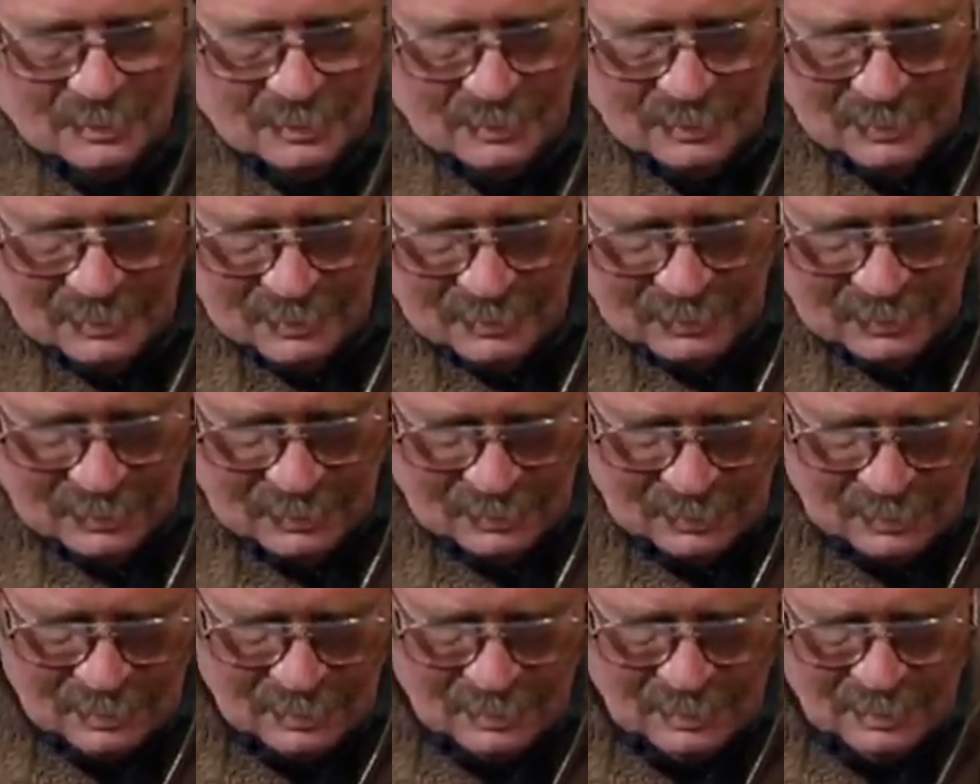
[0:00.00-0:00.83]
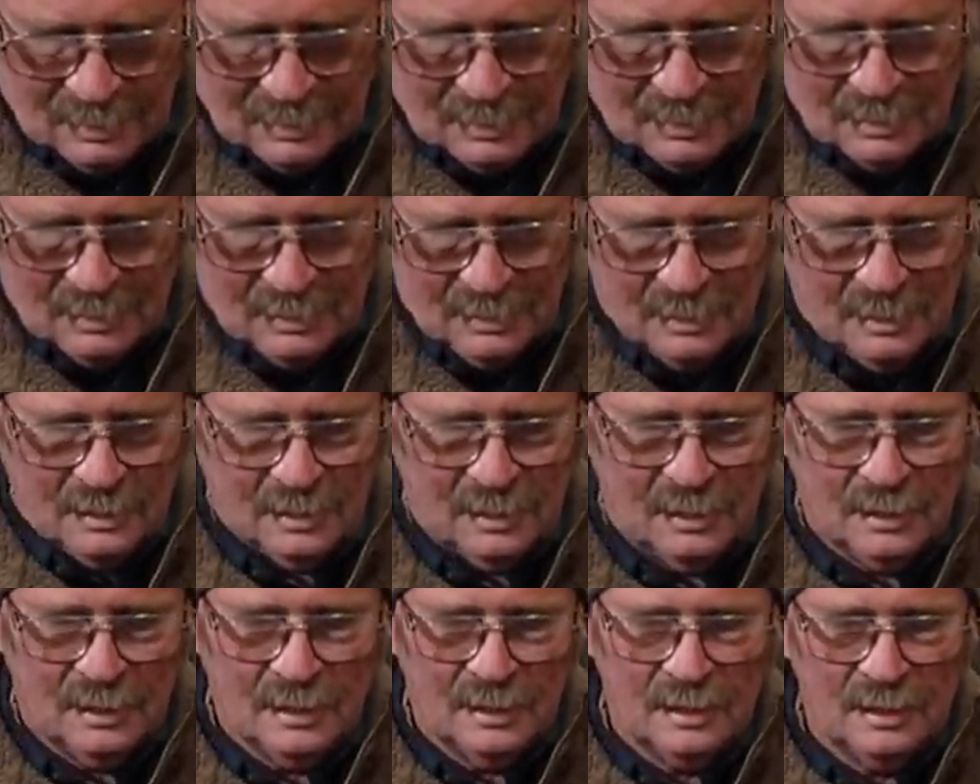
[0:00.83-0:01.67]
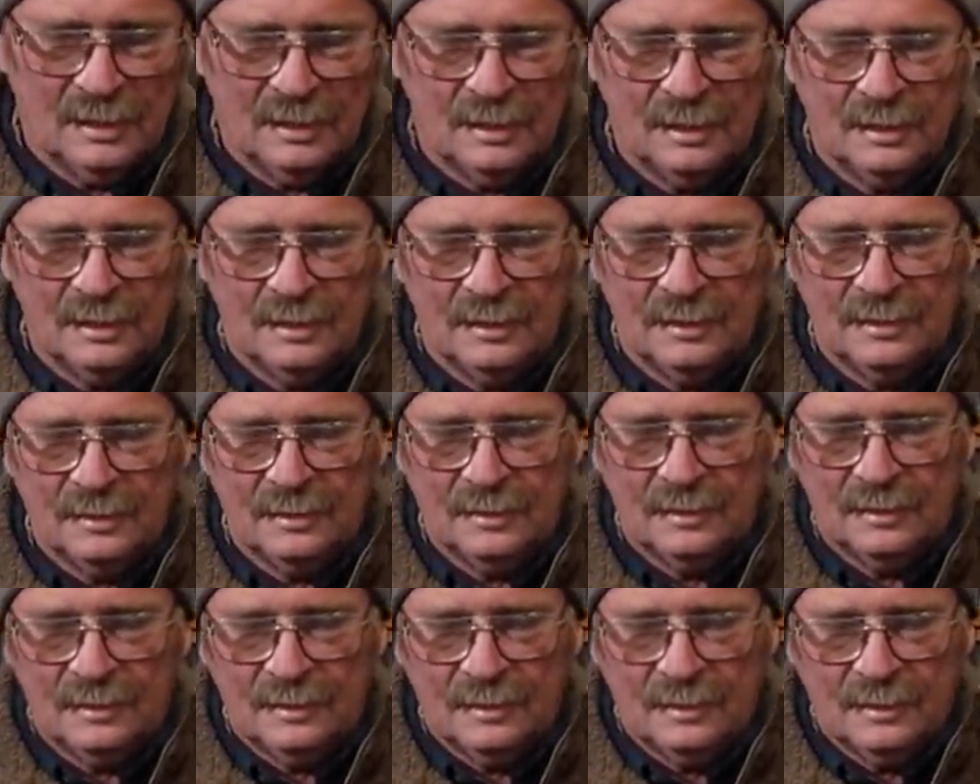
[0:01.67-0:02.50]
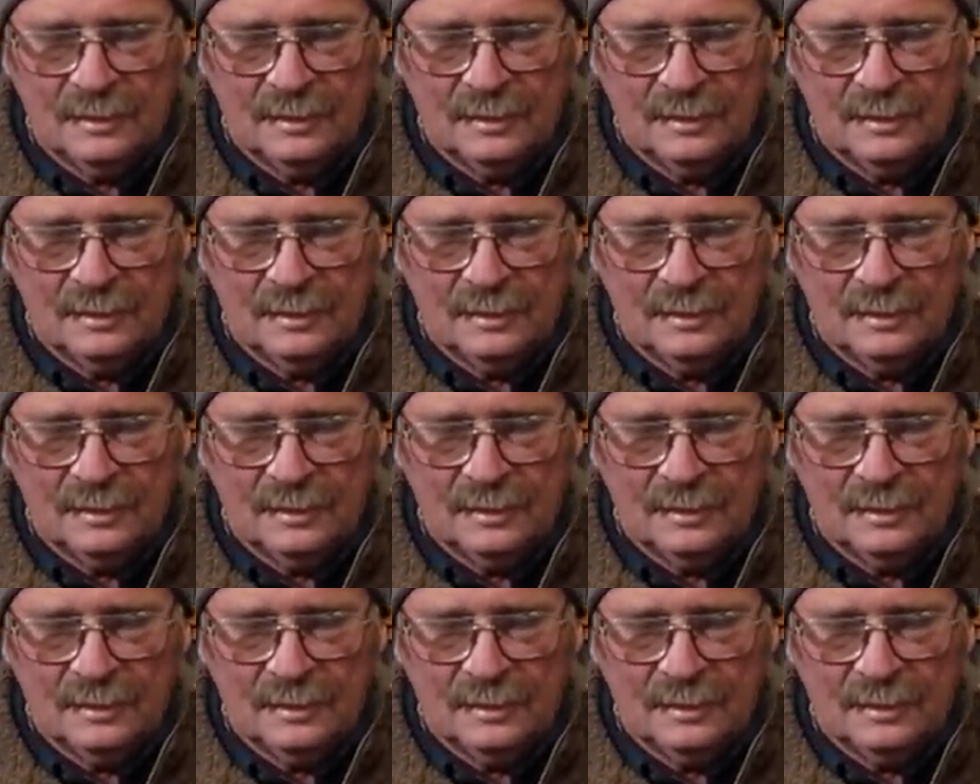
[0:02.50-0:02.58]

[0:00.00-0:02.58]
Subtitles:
Nothing is said.